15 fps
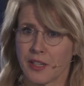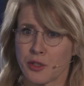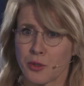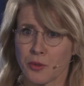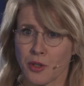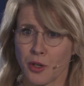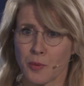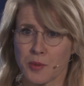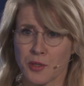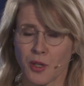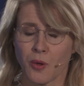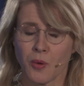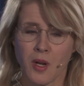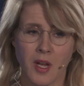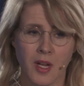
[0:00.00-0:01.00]
should hope
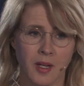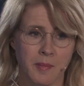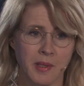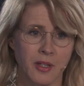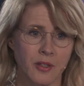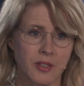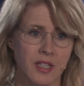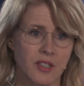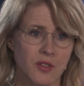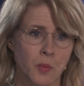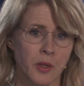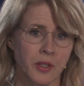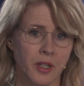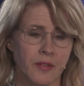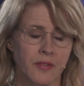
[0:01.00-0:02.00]
so, because it's
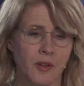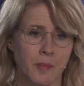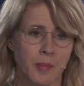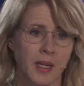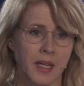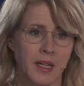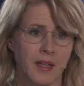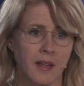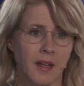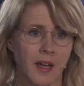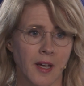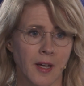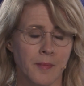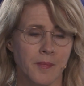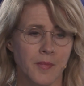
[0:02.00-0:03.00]
one of the big
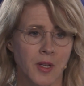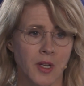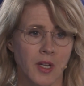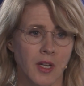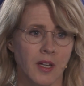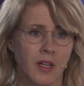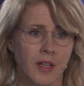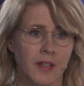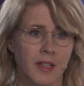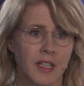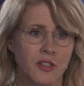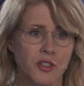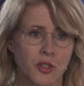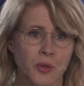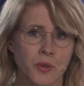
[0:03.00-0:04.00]

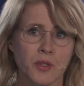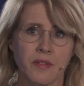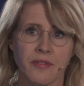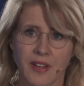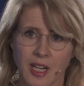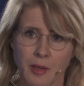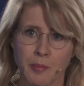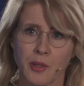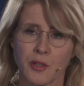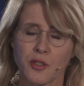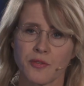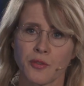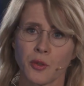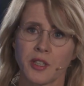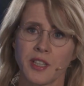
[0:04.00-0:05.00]
issues, developments
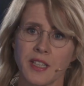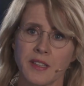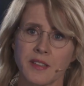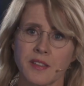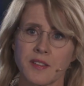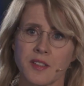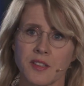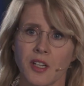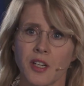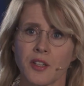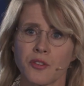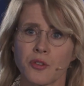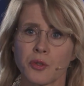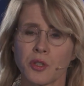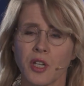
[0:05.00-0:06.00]
for years
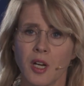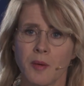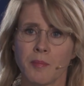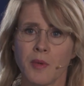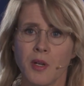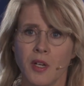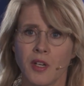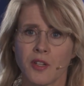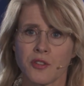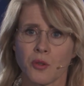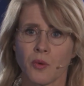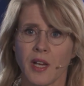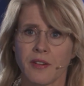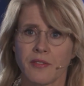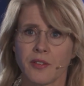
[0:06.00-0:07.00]
to come. So
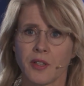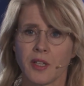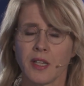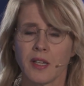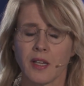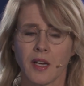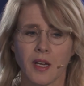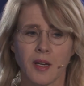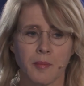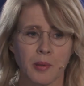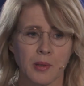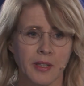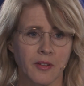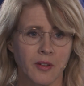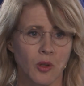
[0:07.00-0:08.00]
every
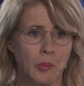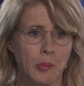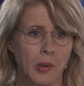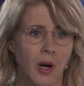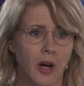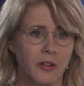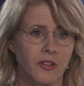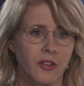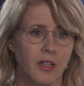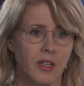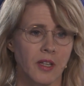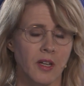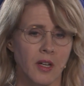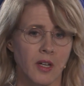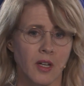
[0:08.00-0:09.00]
political
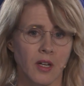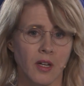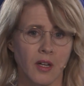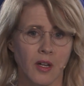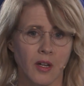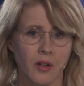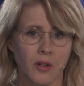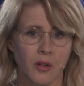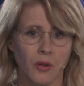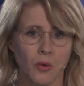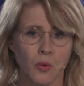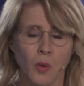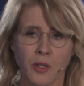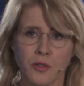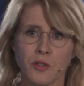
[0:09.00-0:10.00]
party who
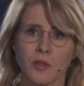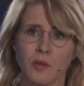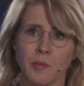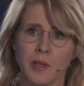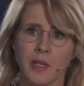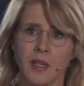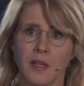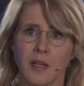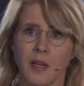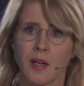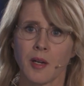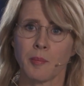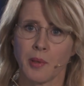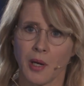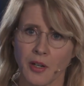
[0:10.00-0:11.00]
wants to be
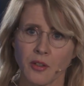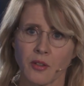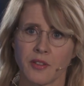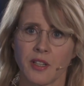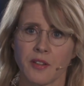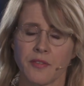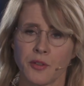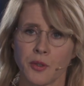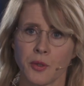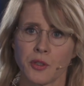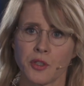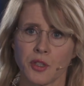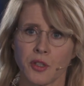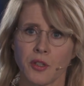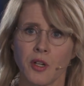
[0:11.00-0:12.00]
part of that
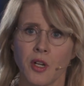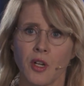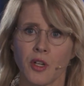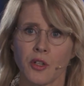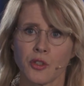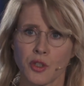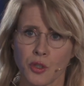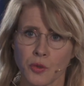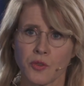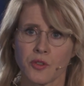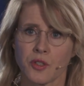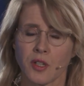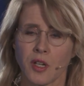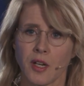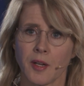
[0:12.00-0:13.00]
future should
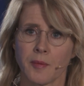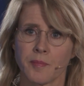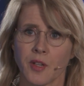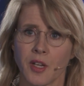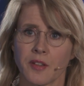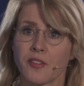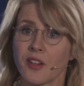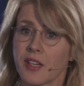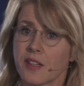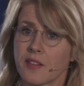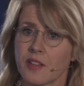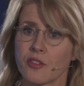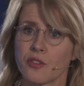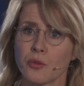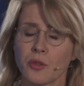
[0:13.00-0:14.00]
take
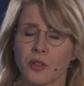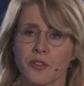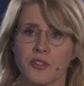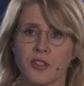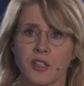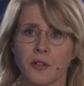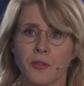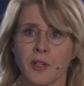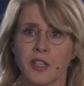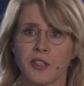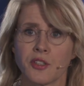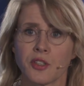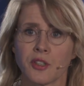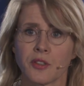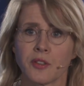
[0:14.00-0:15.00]
it into
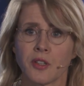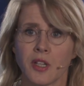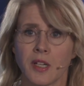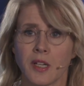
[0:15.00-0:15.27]
consideration.